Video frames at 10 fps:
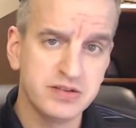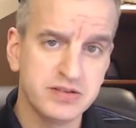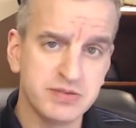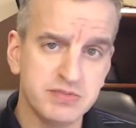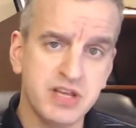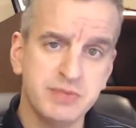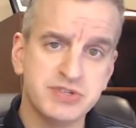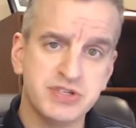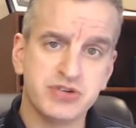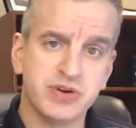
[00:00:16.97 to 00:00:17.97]
some tips
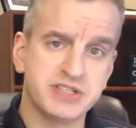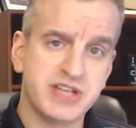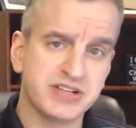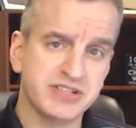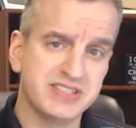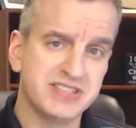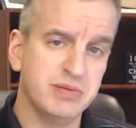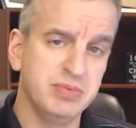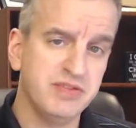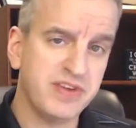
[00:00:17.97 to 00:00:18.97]
and tricks to actually
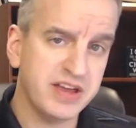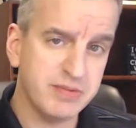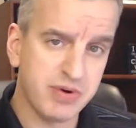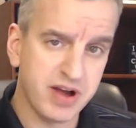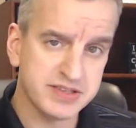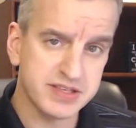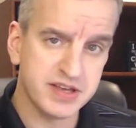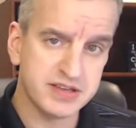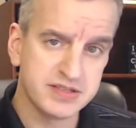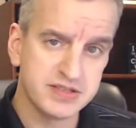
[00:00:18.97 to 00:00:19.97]
simplify the
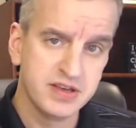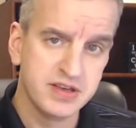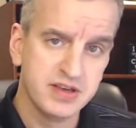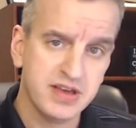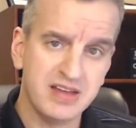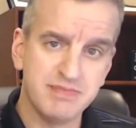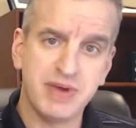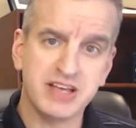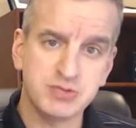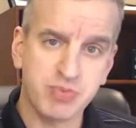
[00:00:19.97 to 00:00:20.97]
process, and
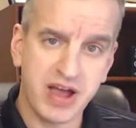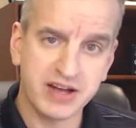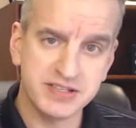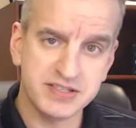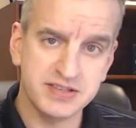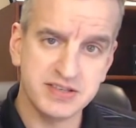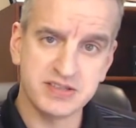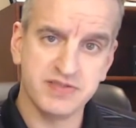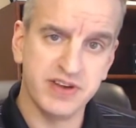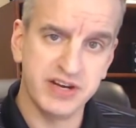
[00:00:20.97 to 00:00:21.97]
best practices as a
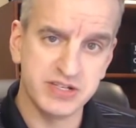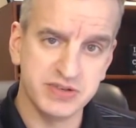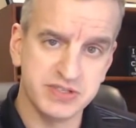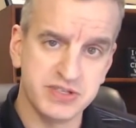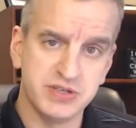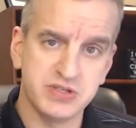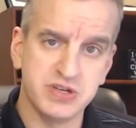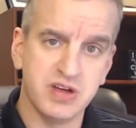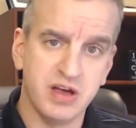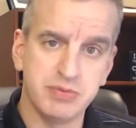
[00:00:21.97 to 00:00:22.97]
financial institution
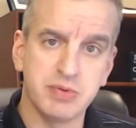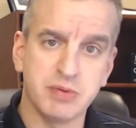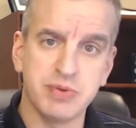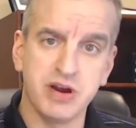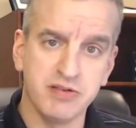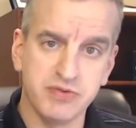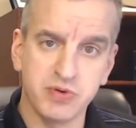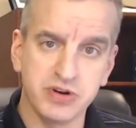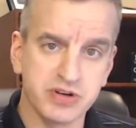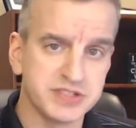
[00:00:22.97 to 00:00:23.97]
to help you prepare for
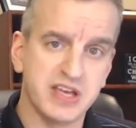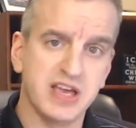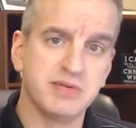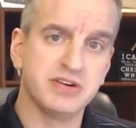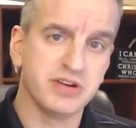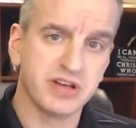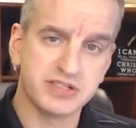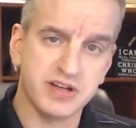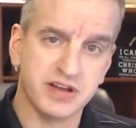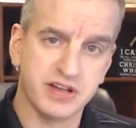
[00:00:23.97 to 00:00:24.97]
your exam and your next
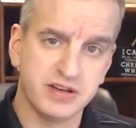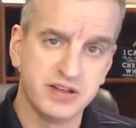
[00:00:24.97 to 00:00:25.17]
audit.